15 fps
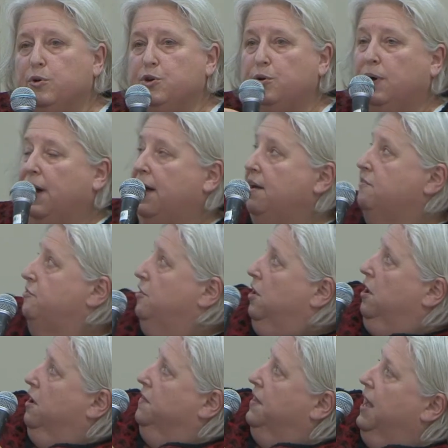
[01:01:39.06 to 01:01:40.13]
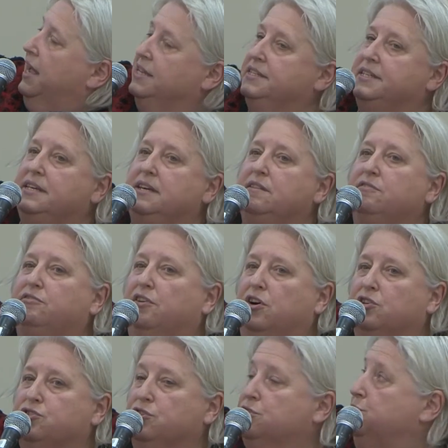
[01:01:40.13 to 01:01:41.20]
you have an ID
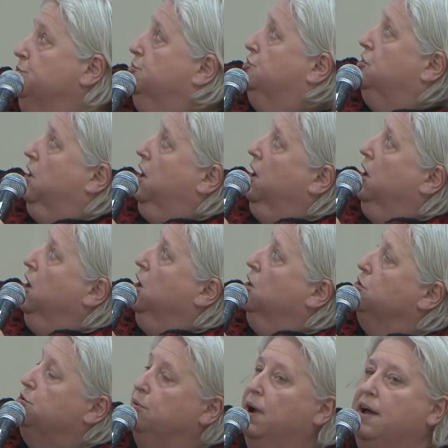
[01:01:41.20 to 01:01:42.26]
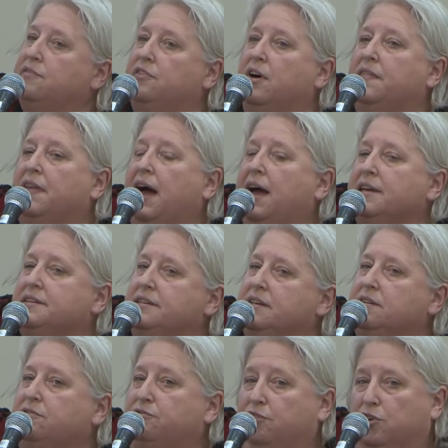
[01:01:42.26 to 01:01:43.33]
for the user, you have an
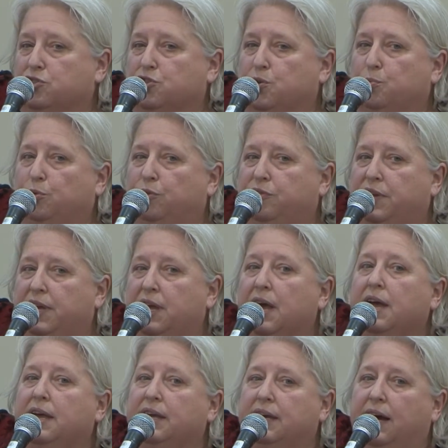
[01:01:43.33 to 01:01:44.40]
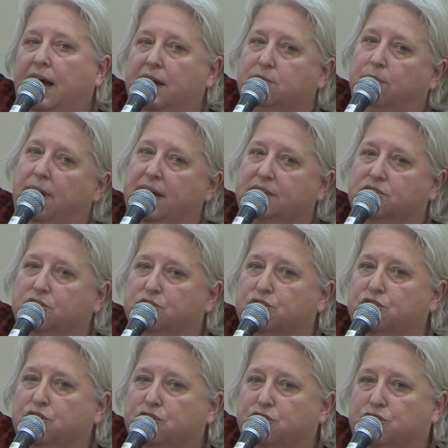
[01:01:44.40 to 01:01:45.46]
ID for the movie. Here I write
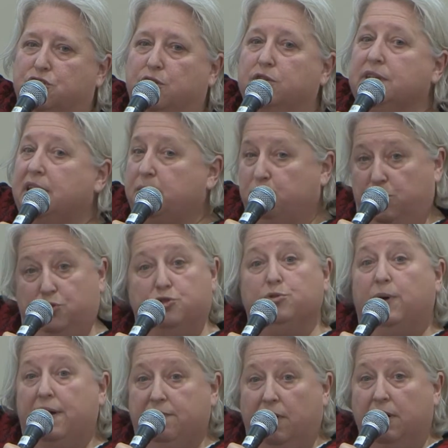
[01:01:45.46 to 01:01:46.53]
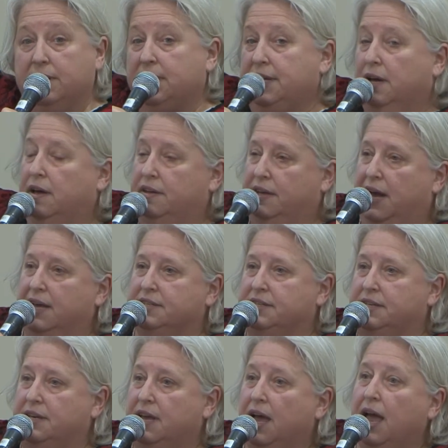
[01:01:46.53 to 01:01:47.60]
just a name, but you have only an
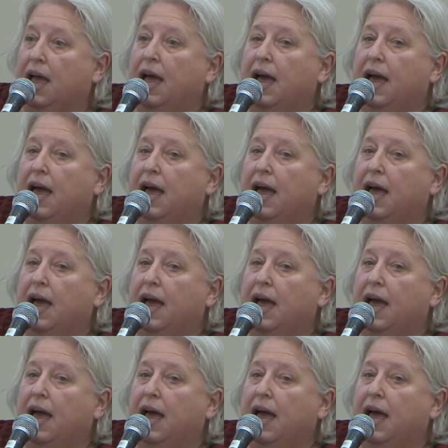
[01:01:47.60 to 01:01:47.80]
ID.